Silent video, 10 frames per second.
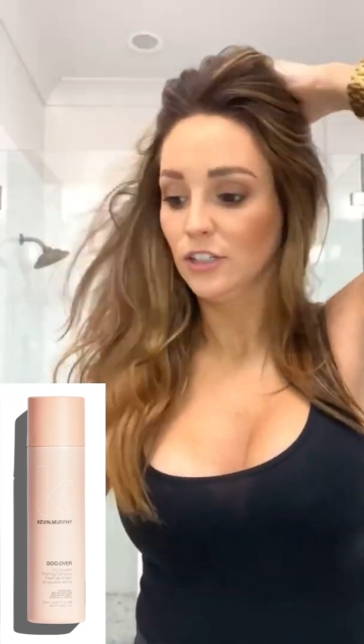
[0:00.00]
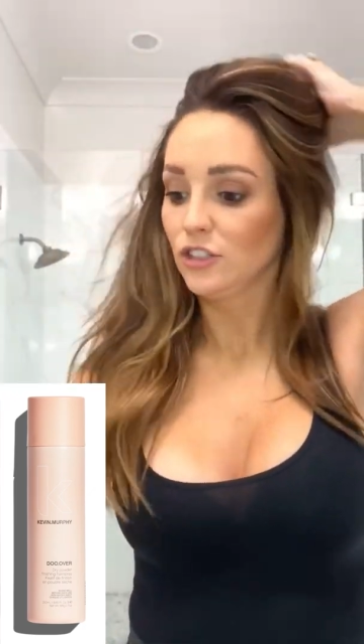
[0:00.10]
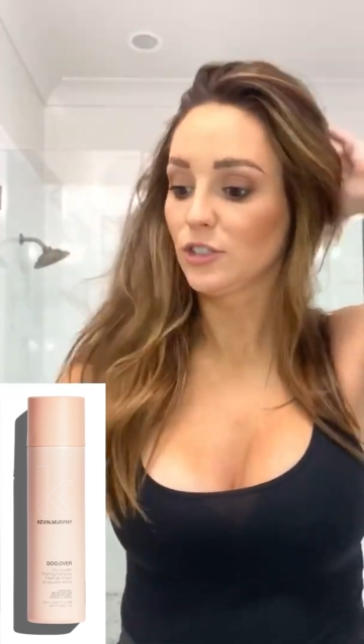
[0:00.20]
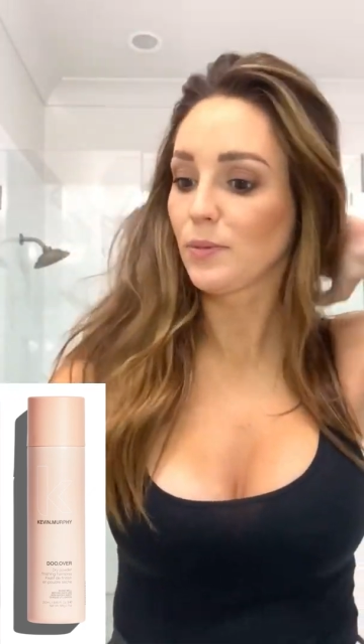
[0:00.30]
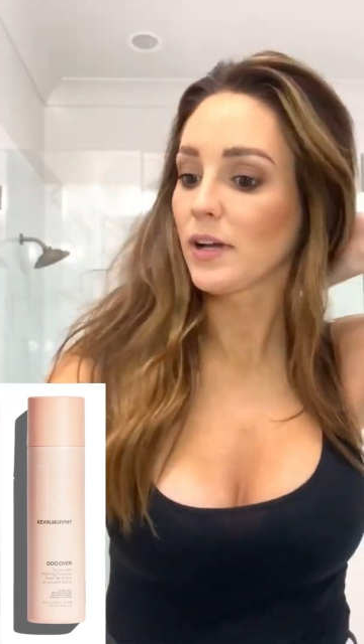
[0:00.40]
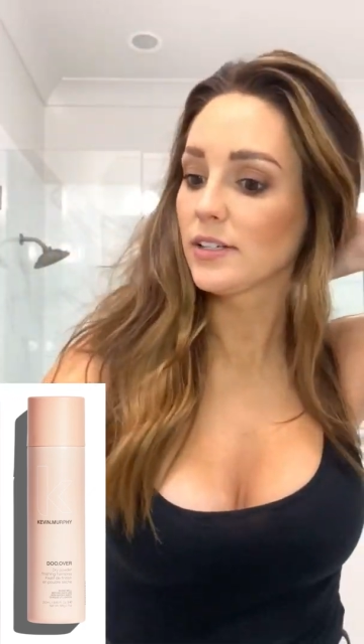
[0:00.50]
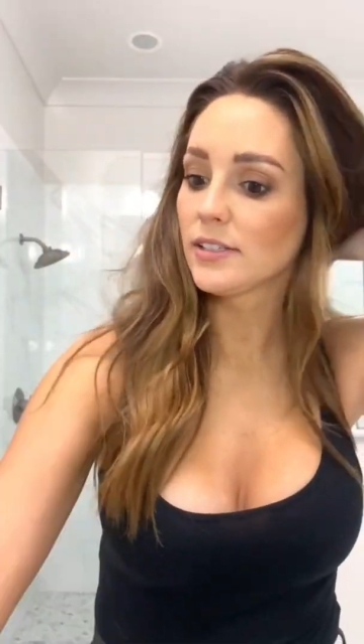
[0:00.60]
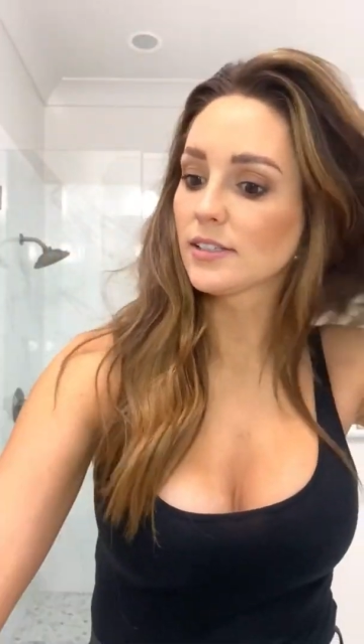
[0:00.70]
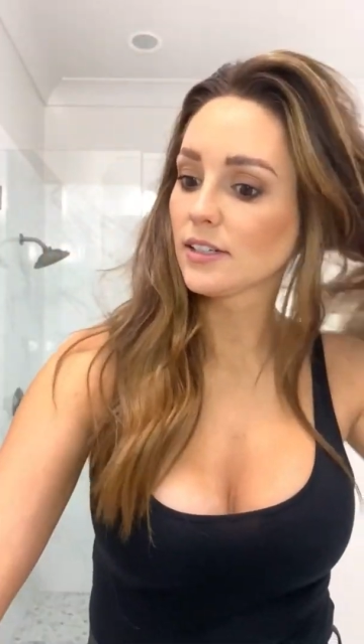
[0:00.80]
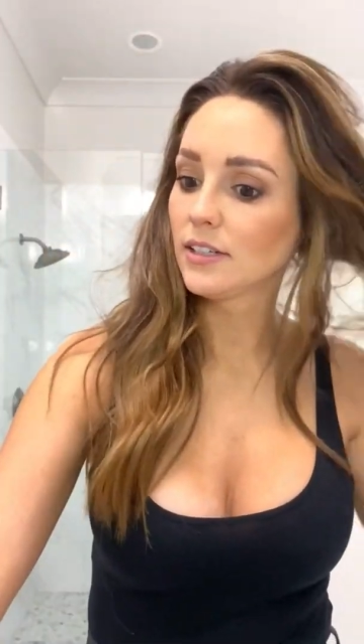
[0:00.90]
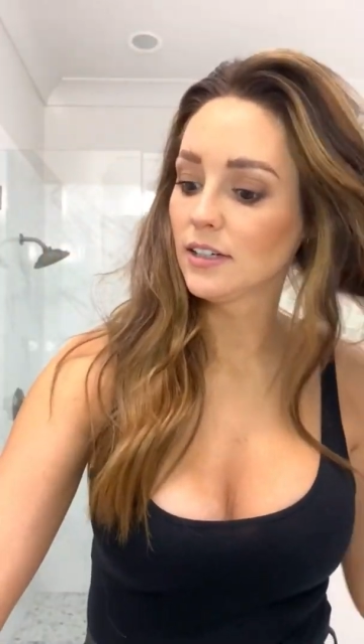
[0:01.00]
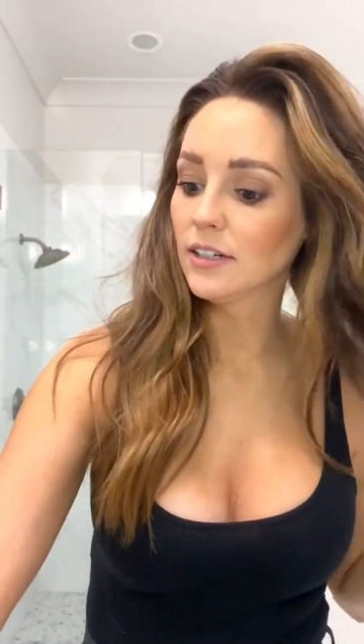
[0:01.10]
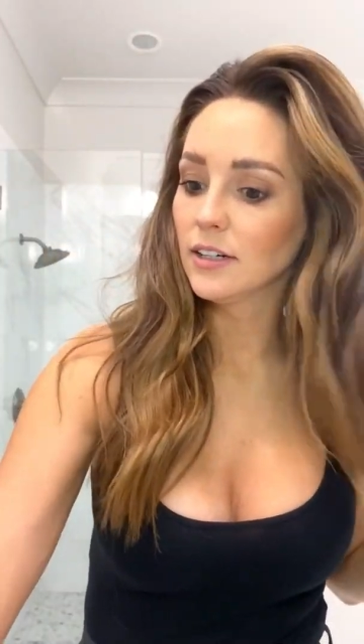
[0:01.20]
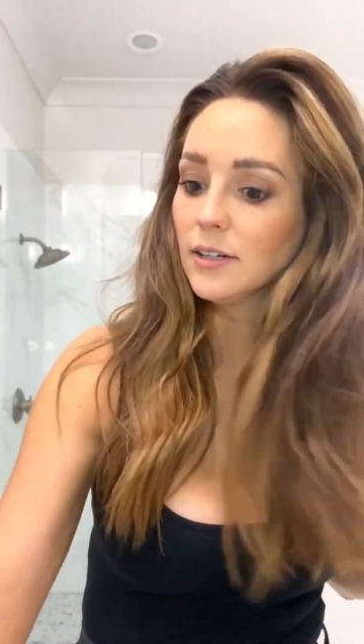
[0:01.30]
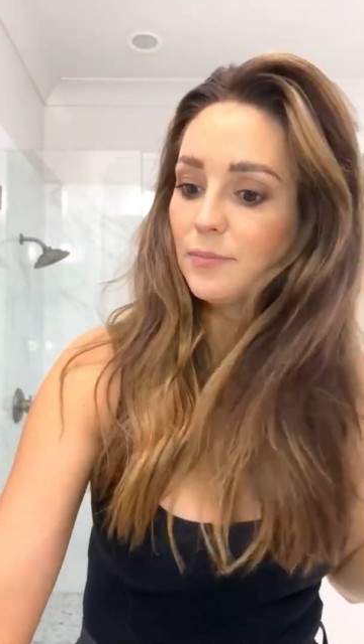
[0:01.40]
just because it's going
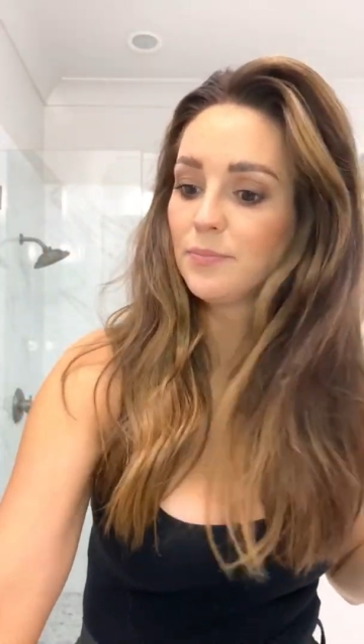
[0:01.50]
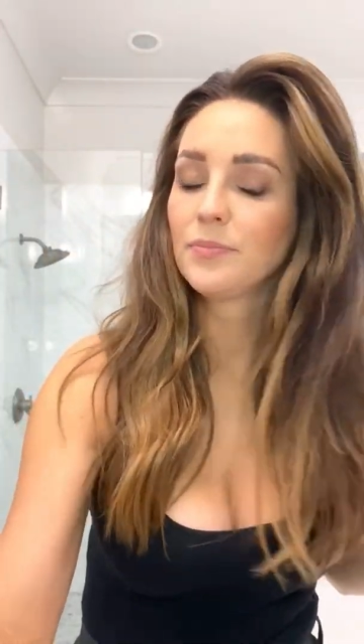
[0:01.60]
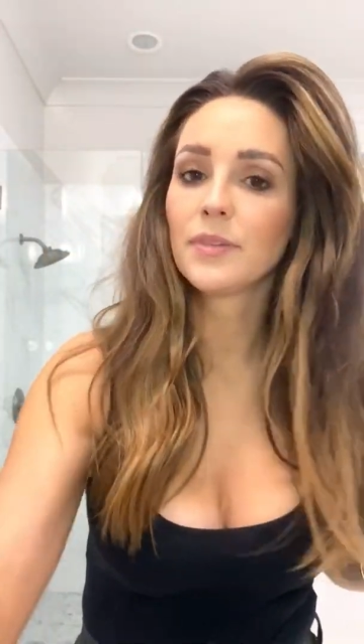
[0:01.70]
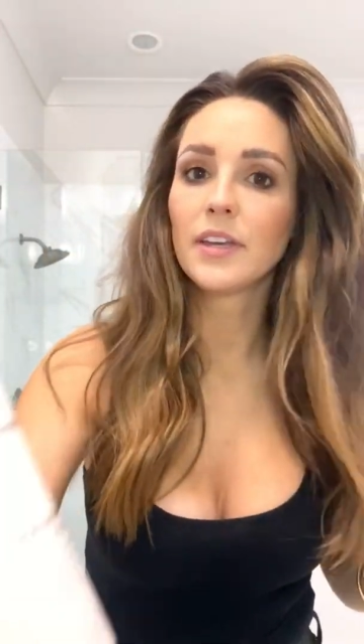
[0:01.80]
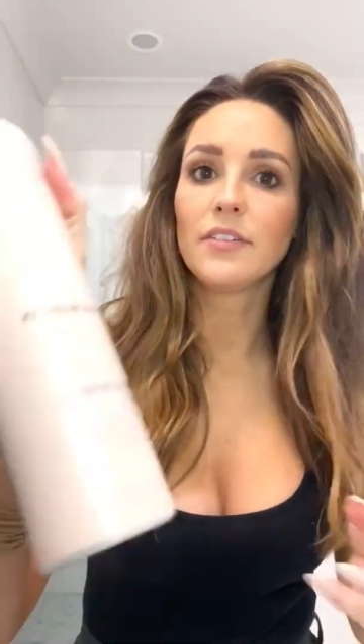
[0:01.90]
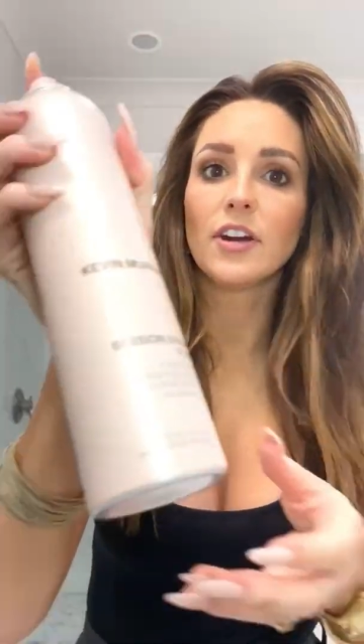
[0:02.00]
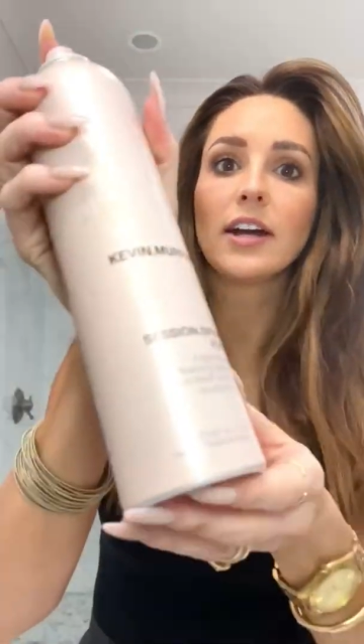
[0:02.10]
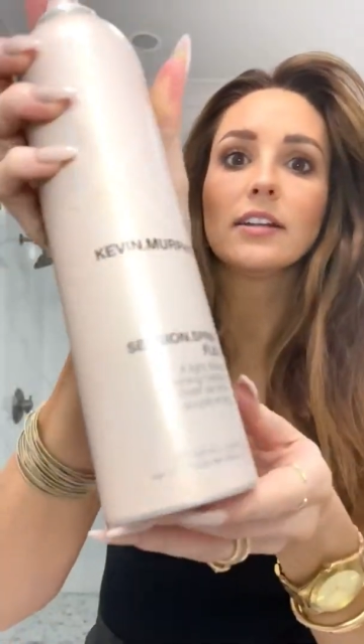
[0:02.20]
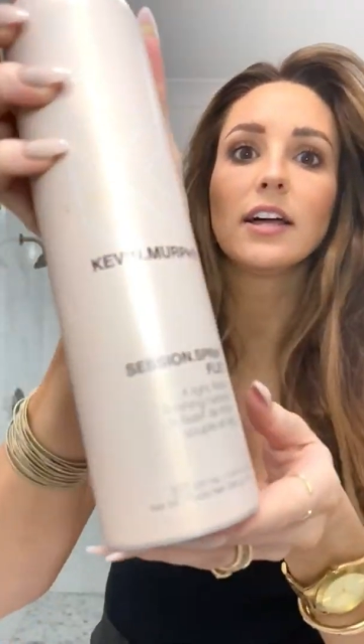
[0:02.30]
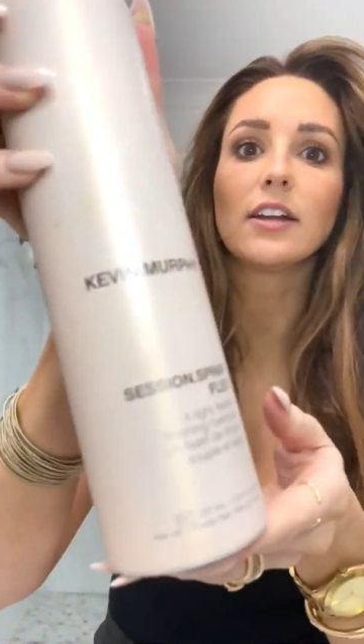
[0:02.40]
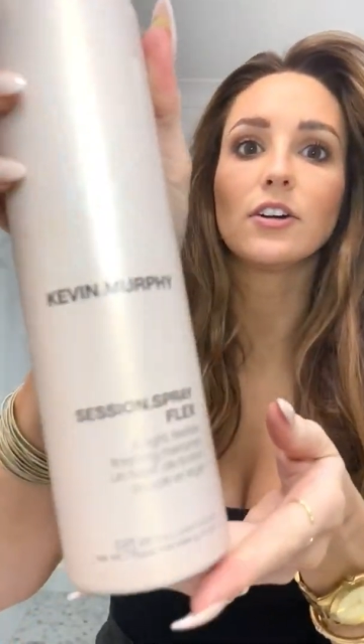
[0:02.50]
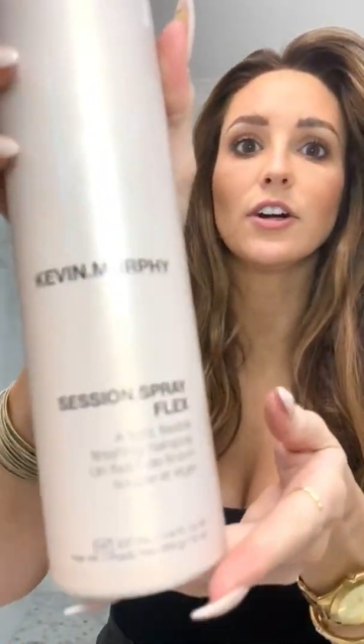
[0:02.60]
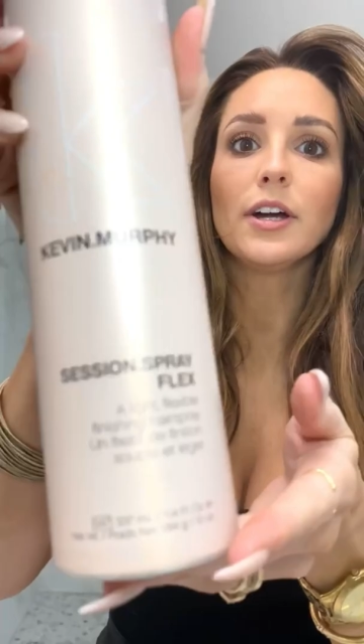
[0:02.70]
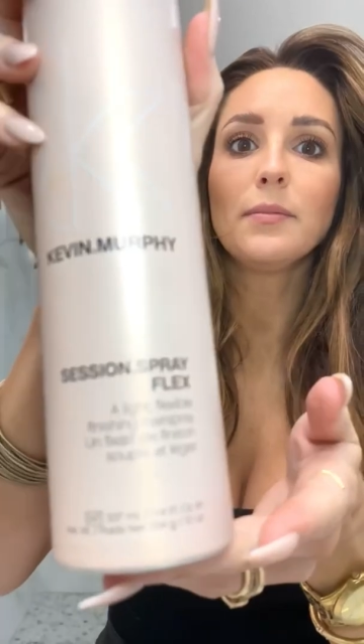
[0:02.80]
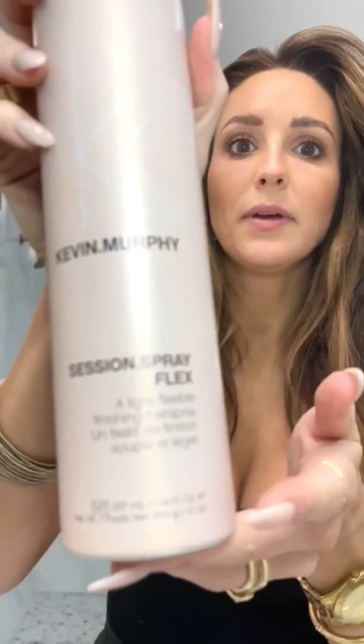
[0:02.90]
to give your hair a lot of grip.